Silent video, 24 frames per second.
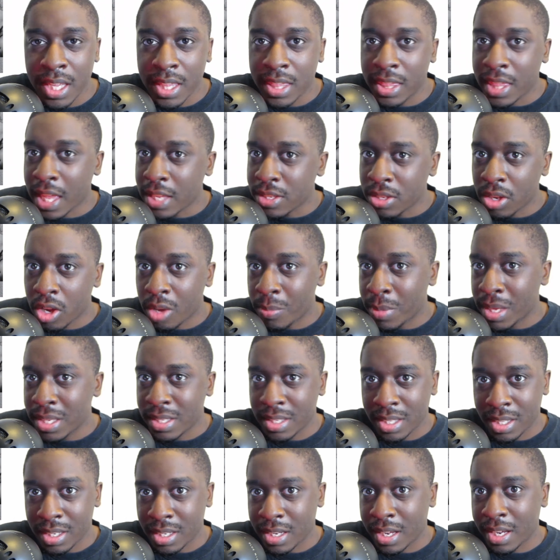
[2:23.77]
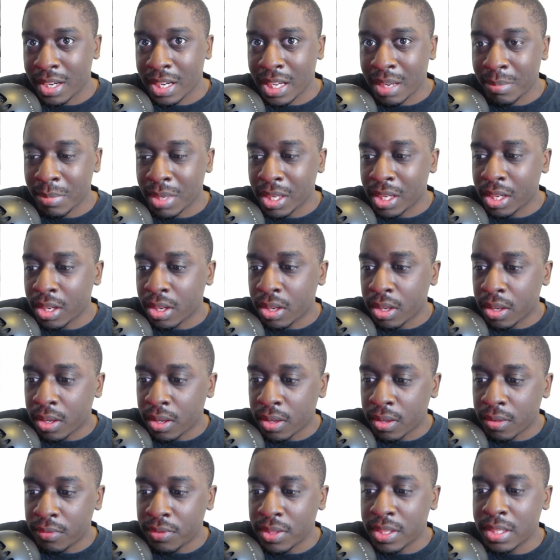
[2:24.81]
That's all basically the dynamic
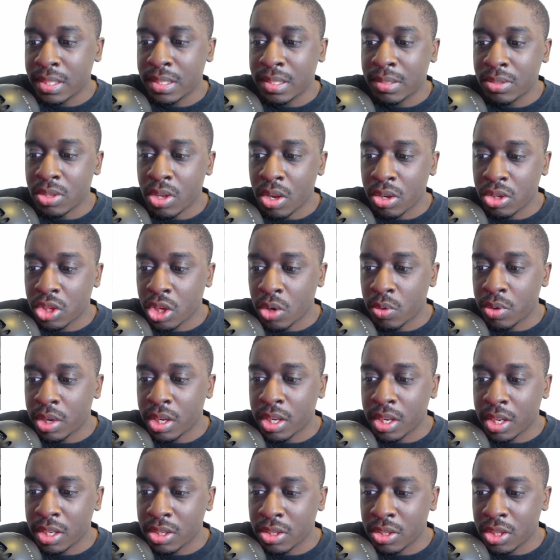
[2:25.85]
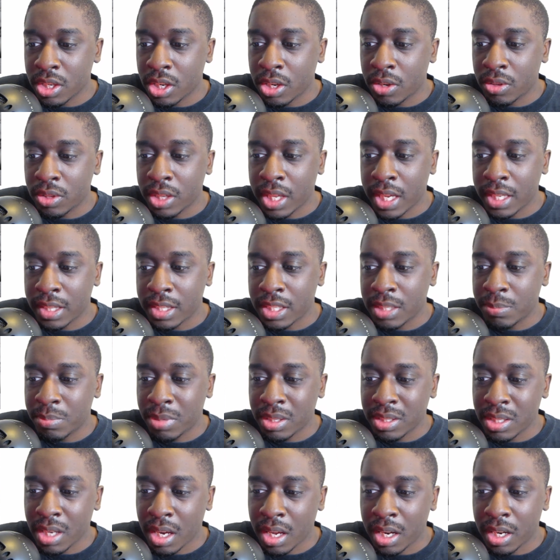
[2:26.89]
of this show in a nutshell, like this
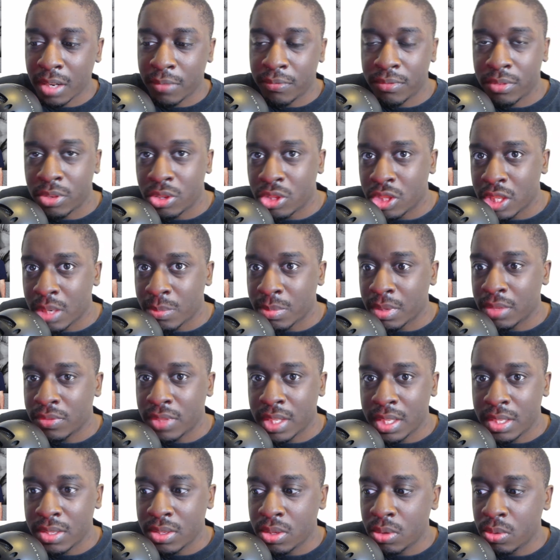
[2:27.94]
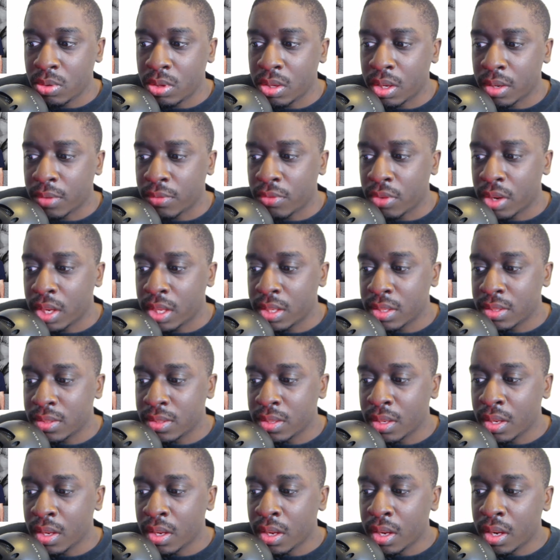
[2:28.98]
platonic friendship of these two young friends
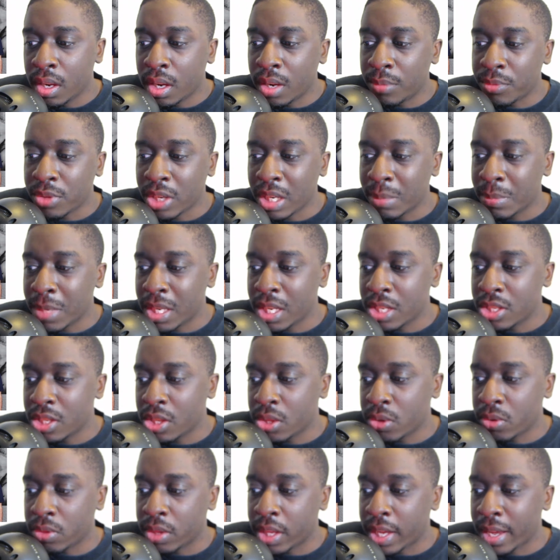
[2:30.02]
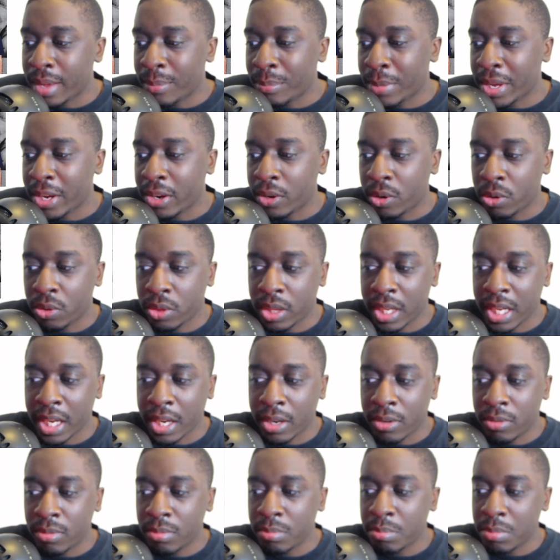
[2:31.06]
trying to make each other laugh by hurling
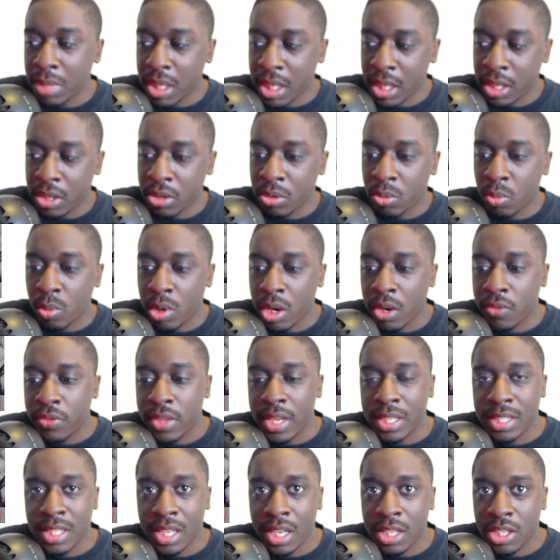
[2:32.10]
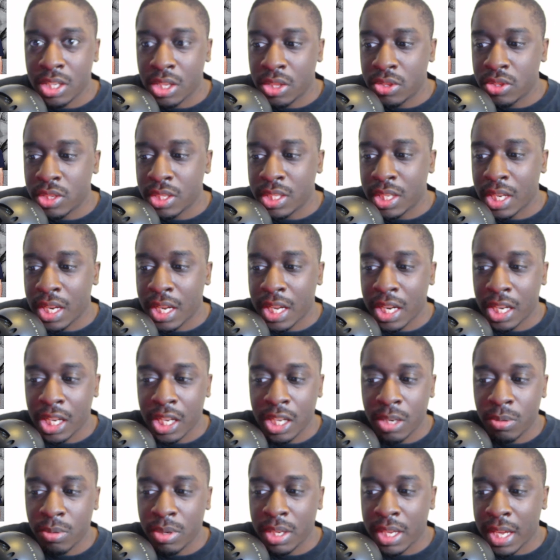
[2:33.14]
out mean or weird things at each other just to kind of get
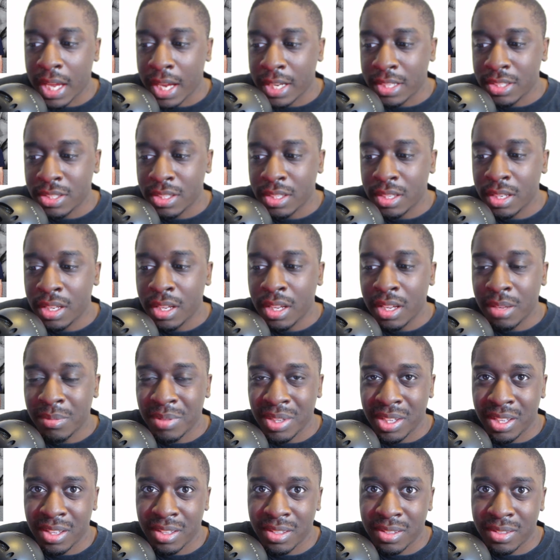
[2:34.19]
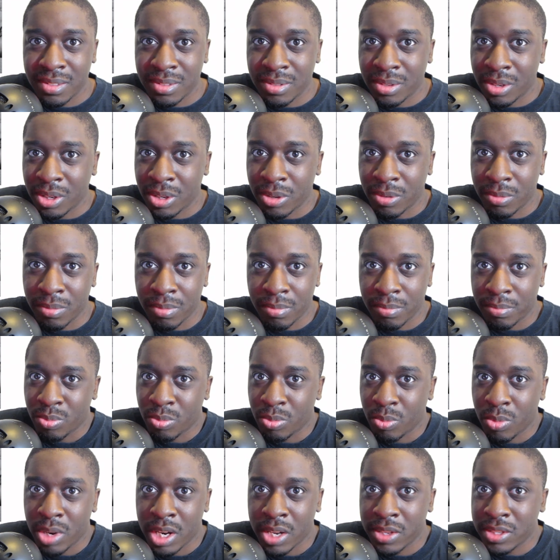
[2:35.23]
a reaction, because, you know,
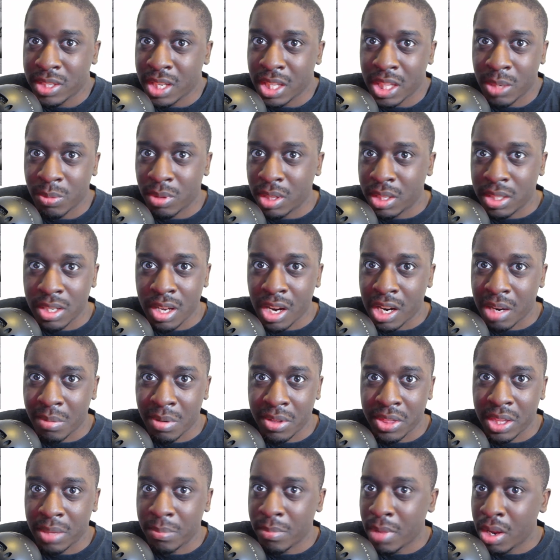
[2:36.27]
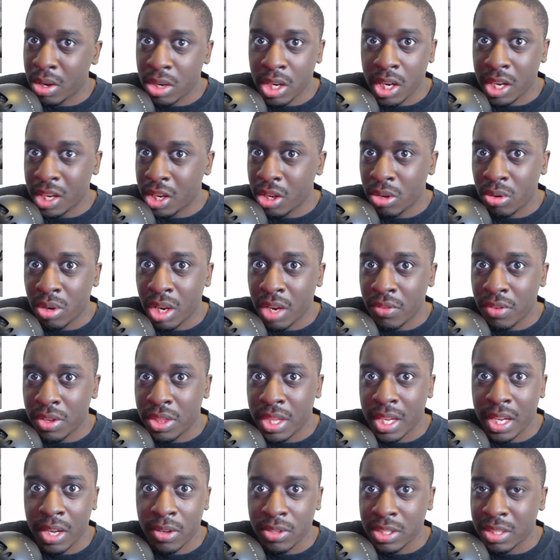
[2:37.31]
what else can they really talk about? They know
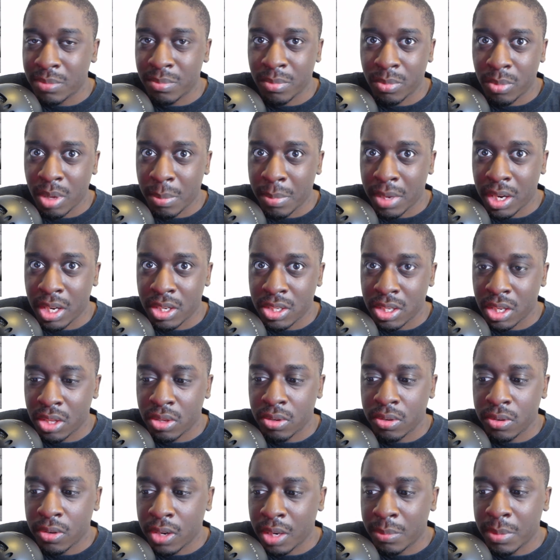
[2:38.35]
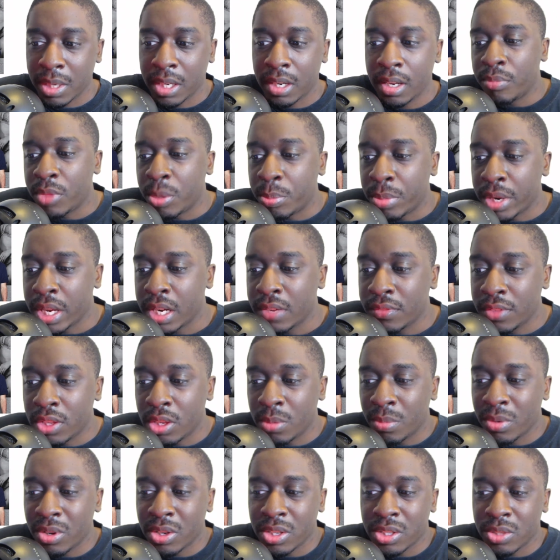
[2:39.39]
everything else about each other, you know what I mean? The brand of
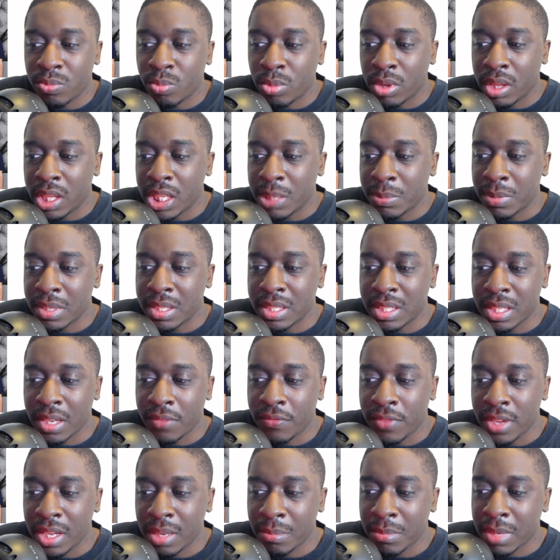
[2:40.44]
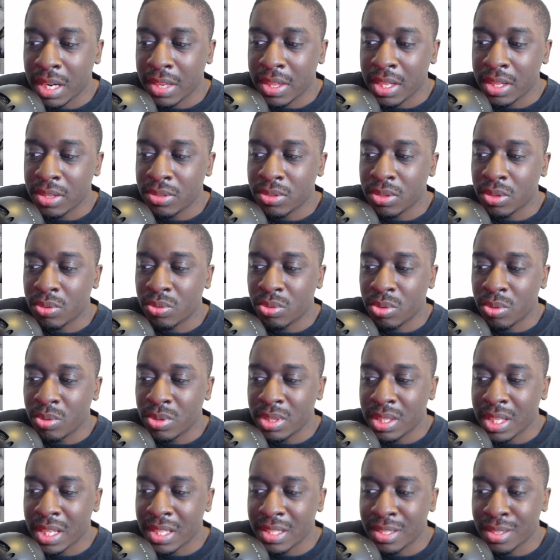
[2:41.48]
humor is really specific, but I think there's a true
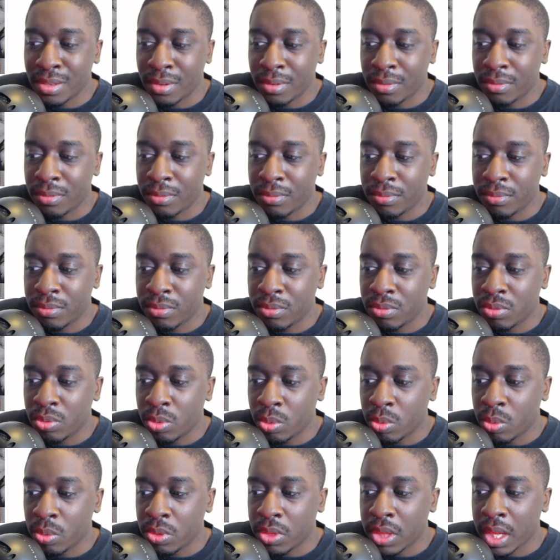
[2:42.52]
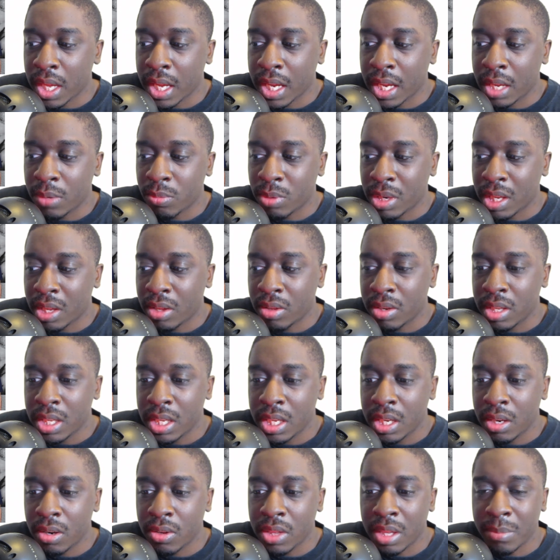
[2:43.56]
sense of truth and reality
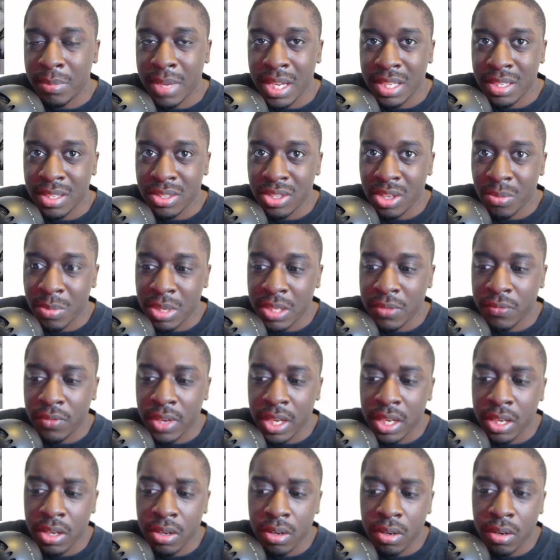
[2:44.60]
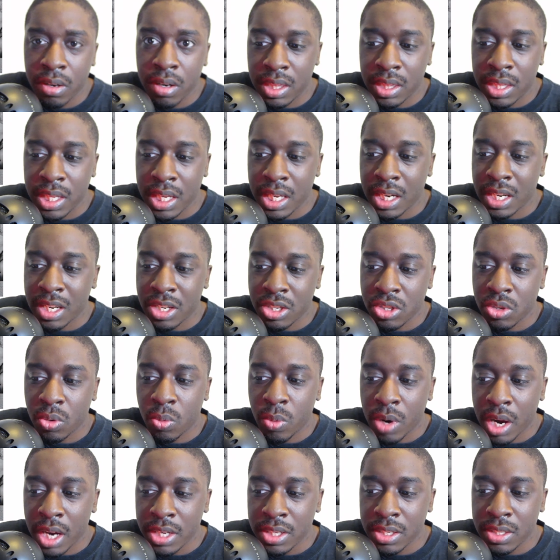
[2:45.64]
here that makes it so much funnier than initial
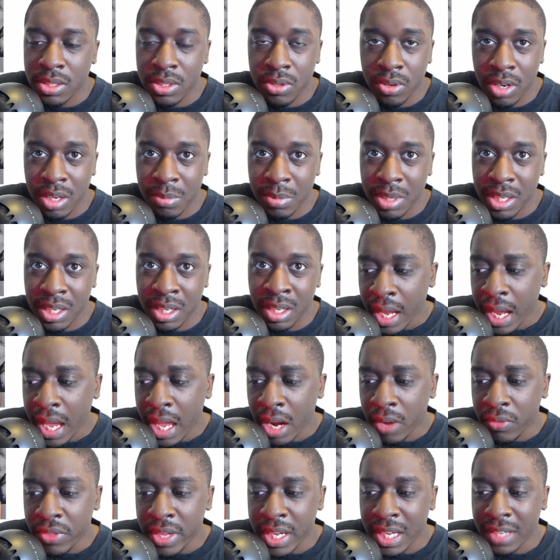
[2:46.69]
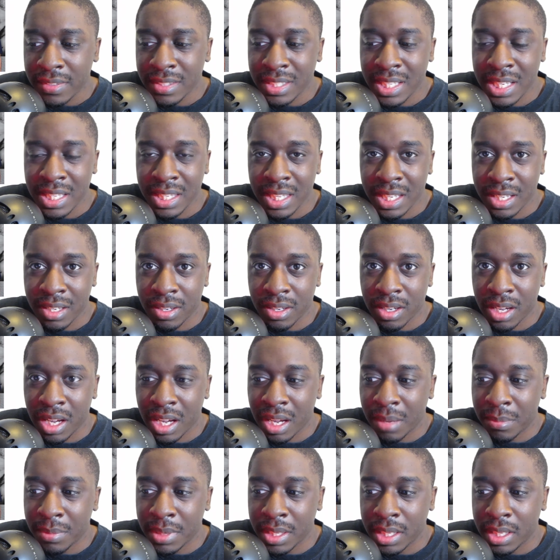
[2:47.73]
watches, you know what I mean? I don't think I've seen like a
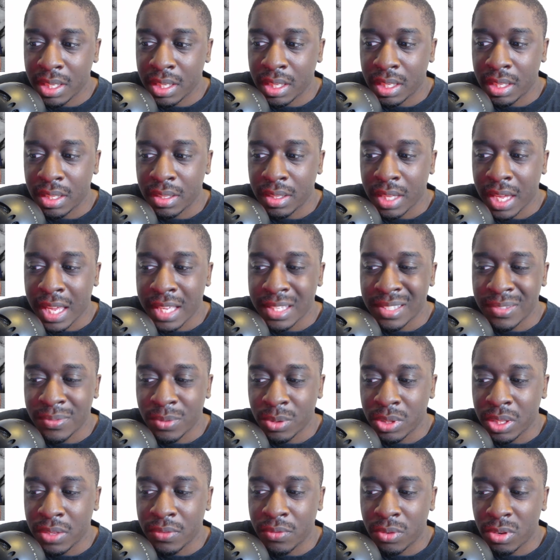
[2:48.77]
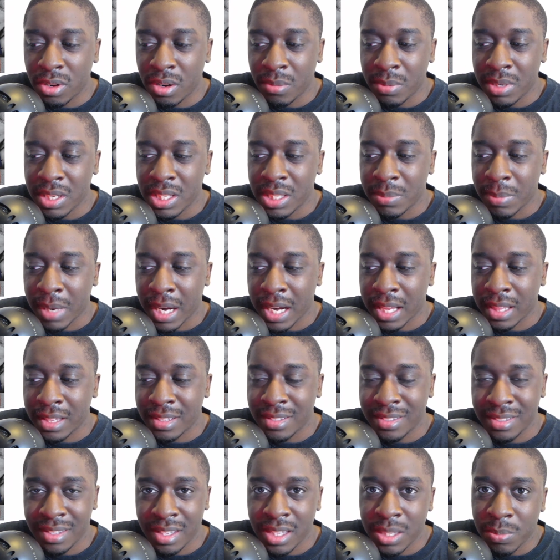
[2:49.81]
comedy as fully formed in this
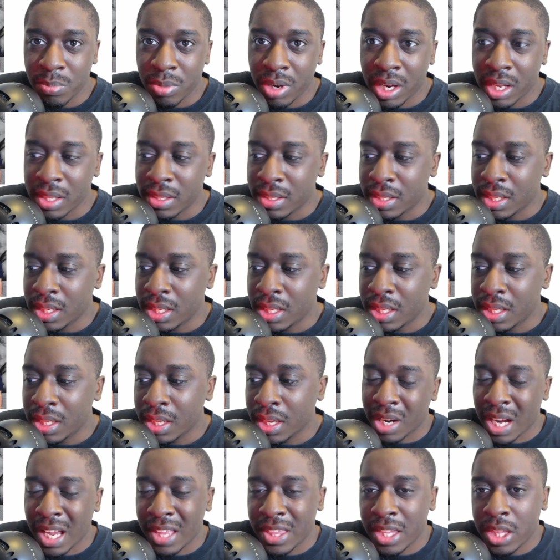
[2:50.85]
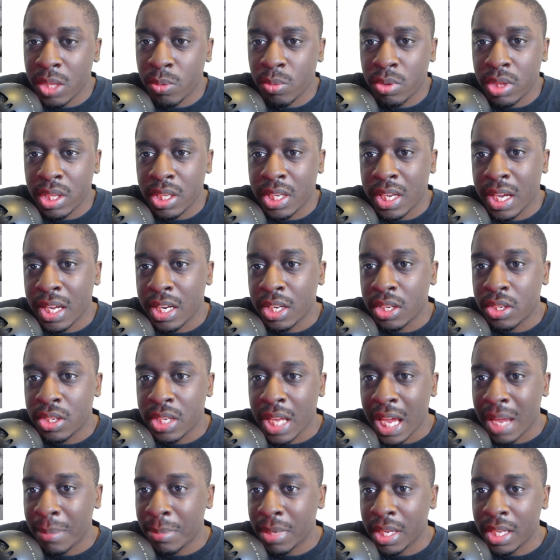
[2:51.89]
pilot since Broad City. I think they're really kind of
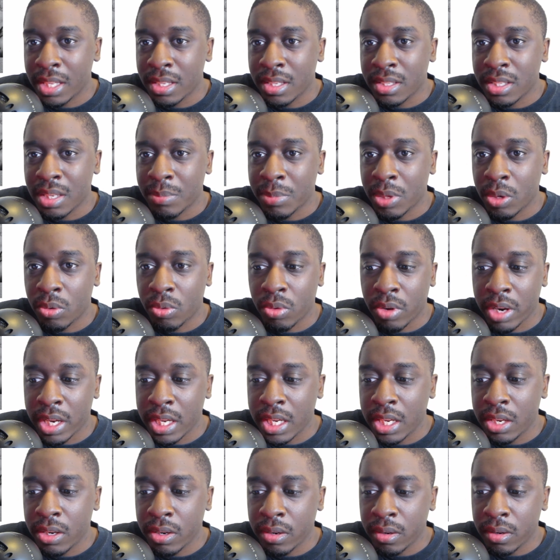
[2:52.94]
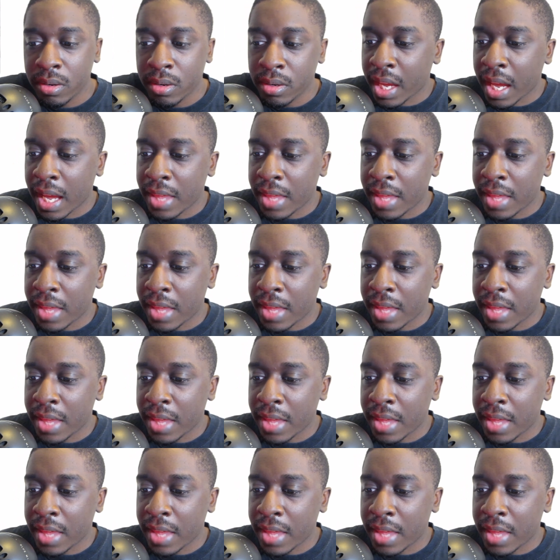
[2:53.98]
tapping into something great here.